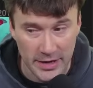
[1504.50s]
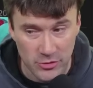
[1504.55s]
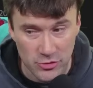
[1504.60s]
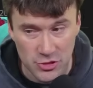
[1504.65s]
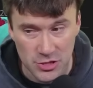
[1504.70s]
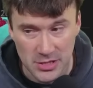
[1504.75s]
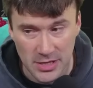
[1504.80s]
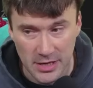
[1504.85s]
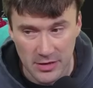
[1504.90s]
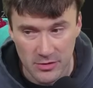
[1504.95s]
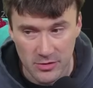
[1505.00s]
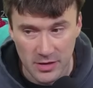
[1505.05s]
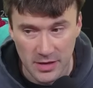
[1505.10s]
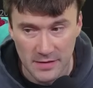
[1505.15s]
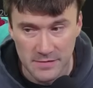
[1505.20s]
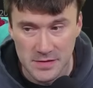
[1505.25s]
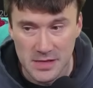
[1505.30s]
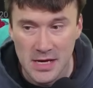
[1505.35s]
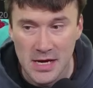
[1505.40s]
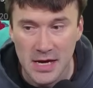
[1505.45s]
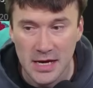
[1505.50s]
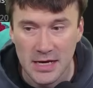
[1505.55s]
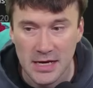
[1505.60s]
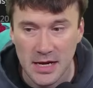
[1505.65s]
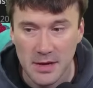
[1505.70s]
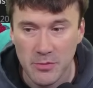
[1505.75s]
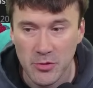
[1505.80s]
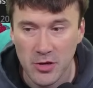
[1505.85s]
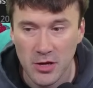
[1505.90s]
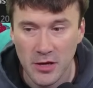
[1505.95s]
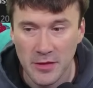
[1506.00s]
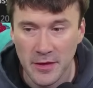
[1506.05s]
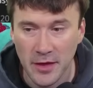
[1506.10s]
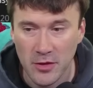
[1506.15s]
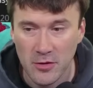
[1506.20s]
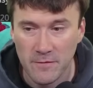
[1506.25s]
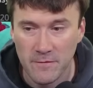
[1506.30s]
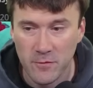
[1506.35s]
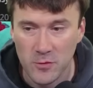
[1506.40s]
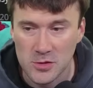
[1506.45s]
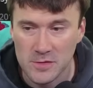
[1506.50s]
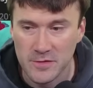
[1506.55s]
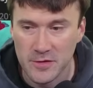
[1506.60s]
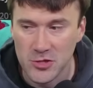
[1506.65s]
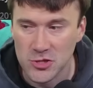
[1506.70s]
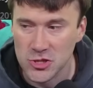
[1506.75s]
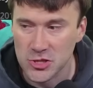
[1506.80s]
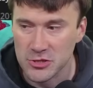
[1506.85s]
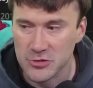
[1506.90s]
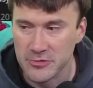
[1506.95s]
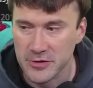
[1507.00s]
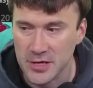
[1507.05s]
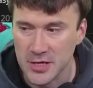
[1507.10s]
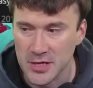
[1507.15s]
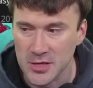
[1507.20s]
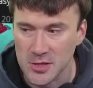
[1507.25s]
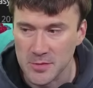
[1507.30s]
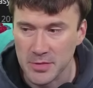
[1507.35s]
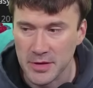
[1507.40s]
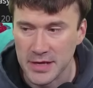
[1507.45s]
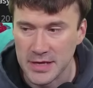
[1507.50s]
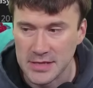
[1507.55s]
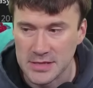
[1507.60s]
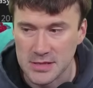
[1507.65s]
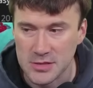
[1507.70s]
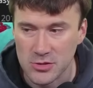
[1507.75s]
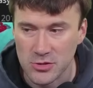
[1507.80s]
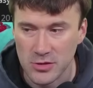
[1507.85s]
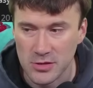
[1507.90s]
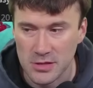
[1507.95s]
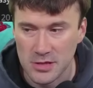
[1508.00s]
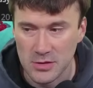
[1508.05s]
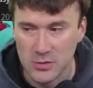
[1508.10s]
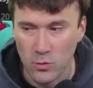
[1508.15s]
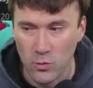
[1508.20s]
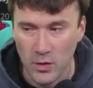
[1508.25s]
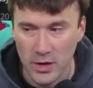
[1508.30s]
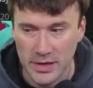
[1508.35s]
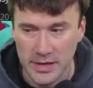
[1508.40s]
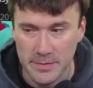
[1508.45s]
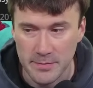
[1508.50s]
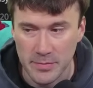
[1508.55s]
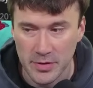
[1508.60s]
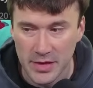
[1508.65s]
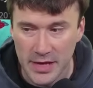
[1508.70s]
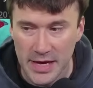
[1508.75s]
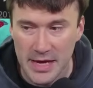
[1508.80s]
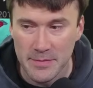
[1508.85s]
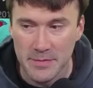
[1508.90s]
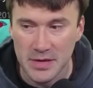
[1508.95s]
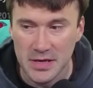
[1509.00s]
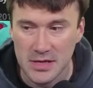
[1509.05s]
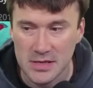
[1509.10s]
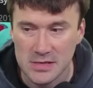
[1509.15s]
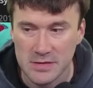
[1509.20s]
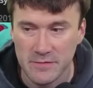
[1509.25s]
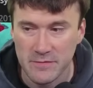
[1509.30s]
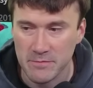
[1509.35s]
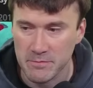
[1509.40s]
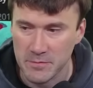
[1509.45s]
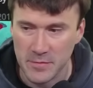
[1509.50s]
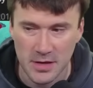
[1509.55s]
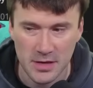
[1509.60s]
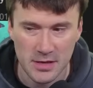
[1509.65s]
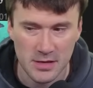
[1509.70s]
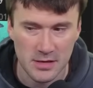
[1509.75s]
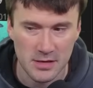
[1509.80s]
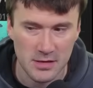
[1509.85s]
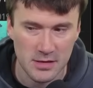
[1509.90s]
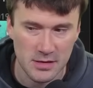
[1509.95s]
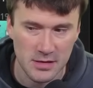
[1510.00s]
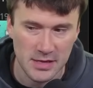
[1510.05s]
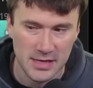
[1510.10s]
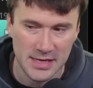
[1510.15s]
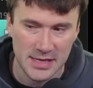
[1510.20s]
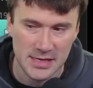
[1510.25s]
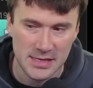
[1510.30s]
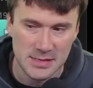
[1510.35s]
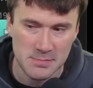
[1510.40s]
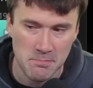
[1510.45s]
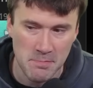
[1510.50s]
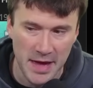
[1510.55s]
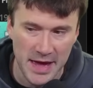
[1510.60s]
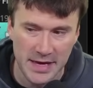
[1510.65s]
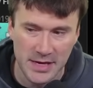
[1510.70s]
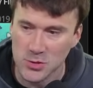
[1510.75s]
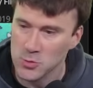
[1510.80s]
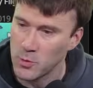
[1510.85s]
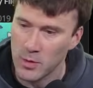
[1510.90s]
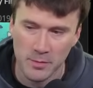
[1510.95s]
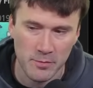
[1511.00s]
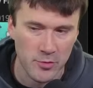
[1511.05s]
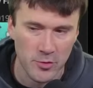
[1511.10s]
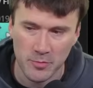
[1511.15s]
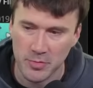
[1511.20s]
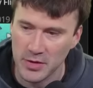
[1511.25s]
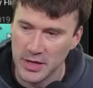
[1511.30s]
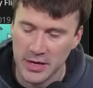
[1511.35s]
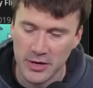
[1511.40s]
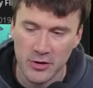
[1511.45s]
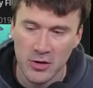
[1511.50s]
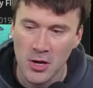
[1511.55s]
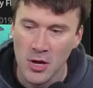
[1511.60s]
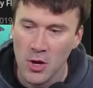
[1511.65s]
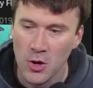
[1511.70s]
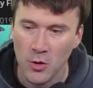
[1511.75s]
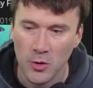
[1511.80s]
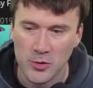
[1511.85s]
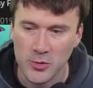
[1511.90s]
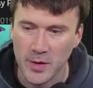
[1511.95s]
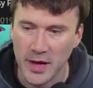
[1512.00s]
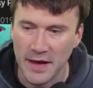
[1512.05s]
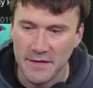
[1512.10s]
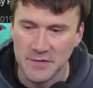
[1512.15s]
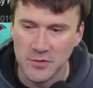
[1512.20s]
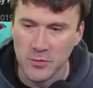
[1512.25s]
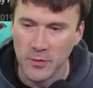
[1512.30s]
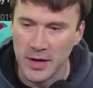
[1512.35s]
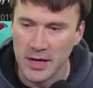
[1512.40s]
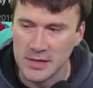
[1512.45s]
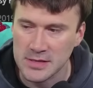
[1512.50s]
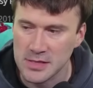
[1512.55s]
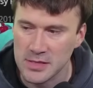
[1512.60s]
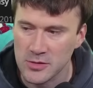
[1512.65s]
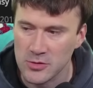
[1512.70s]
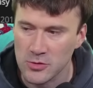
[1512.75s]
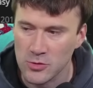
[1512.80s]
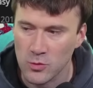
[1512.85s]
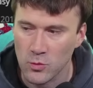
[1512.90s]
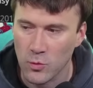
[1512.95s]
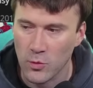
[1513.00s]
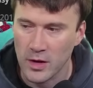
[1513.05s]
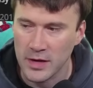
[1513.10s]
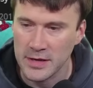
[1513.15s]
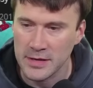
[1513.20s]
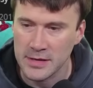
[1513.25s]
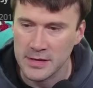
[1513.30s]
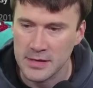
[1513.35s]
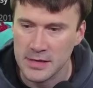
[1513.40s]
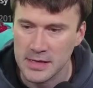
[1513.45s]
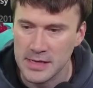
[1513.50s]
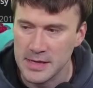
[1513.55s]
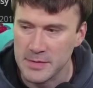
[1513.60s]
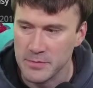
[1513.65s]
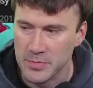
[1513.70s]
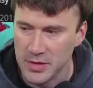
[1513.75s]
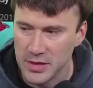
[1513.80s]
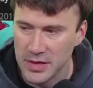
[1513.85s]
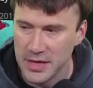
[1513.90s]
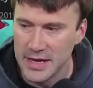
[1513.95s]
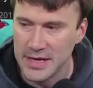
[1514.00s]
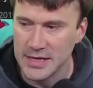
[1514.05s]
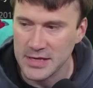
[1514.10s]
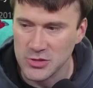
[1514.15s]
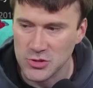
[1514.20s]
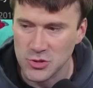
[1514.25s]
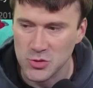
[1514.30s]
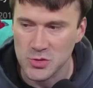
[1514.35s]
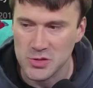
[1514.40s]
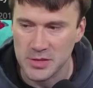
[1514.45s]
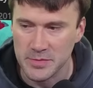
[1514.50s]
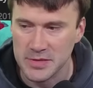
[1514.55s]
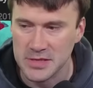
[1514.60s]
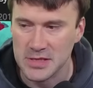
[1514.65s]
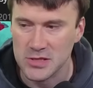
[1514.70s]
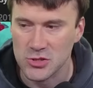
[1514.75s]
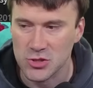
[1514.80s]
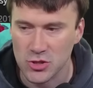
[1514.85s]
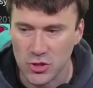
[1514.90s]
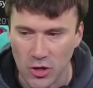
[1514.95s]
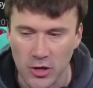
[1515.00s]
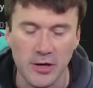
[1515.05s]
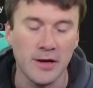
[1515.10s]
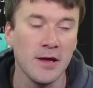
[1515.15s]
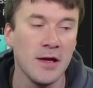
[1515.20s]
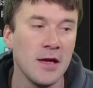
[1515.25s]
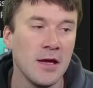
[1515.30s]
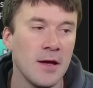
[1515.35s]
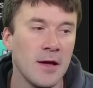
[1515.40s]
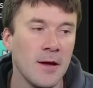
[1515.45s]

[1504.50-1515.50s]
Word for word: energy counter left, can I put another Force Field Generator into play and discard the one in play because of uh, it is max one per player, or do I have to wait until one in play is used up and discard?